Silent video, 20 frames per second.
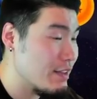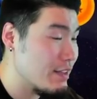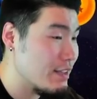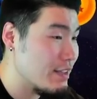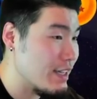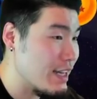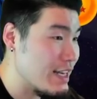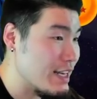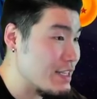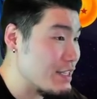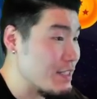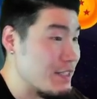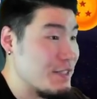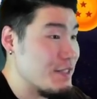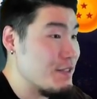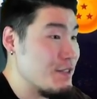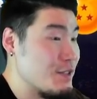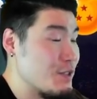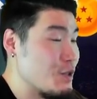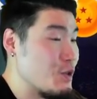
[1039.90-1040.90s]
Can I just
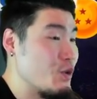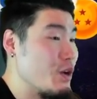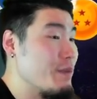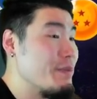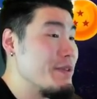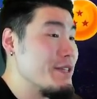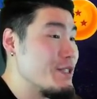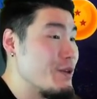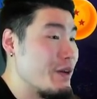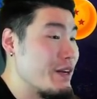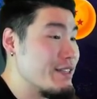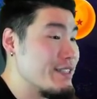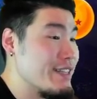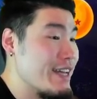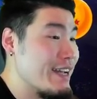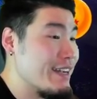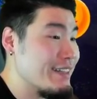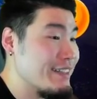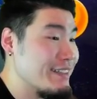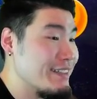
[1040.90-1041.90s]
screw up this Dokkan
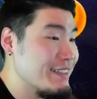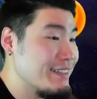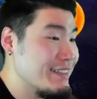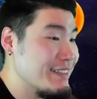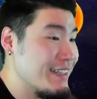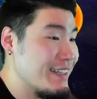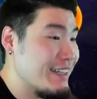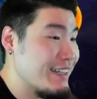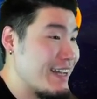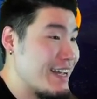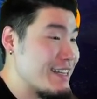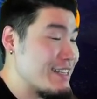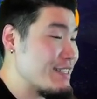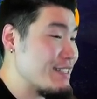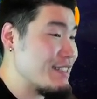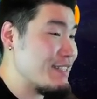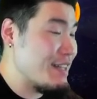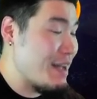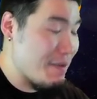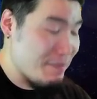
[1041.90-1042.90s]
attack? Can I just,
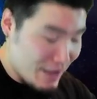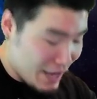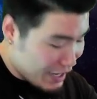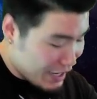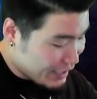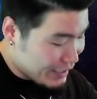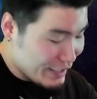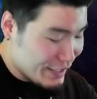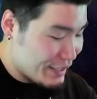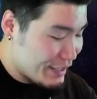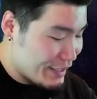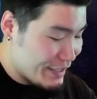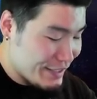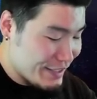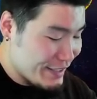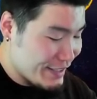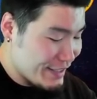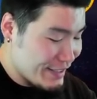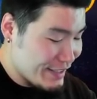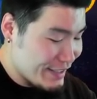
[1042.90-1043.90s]
I'm not gonna...
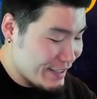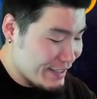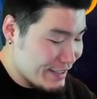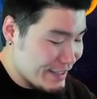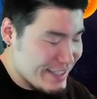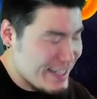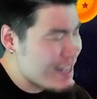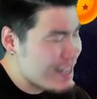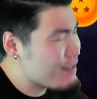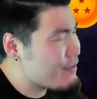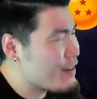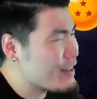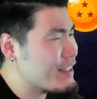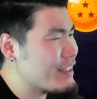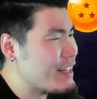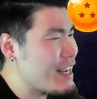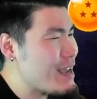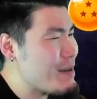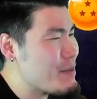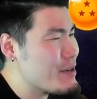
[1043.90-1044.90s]
Does that affect the
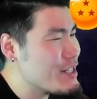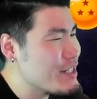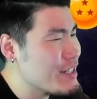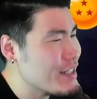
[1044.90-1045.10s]
damage?